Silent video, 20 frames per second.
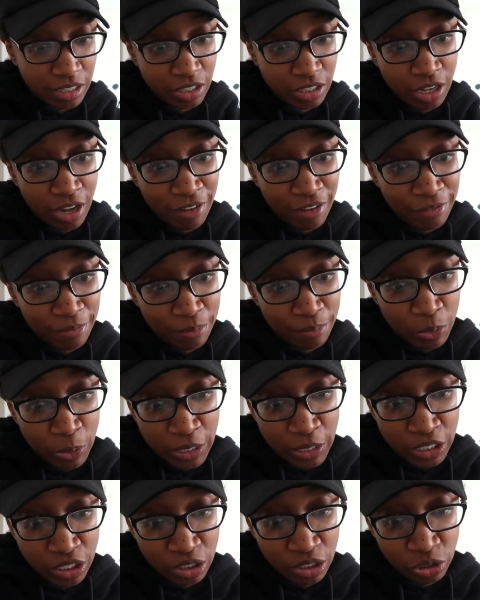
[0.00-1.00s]
Soft
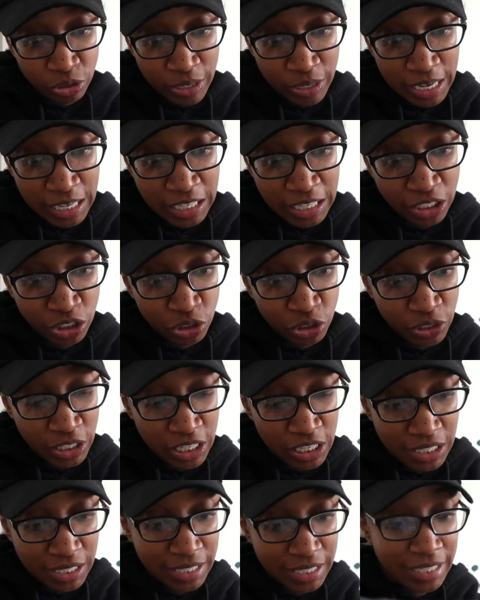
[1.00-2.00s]
Moist Training
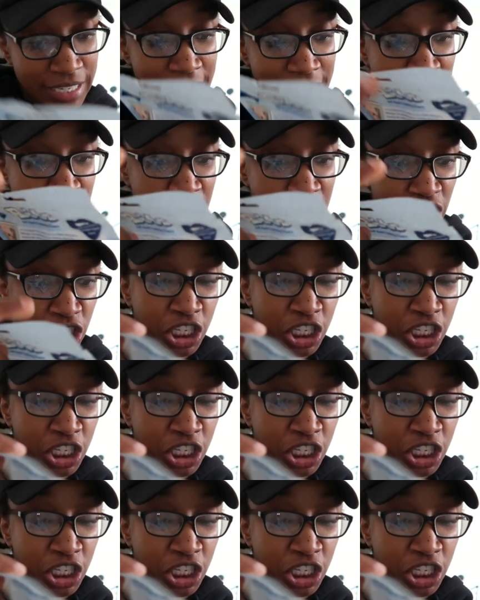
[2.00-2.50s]
Treats Tasty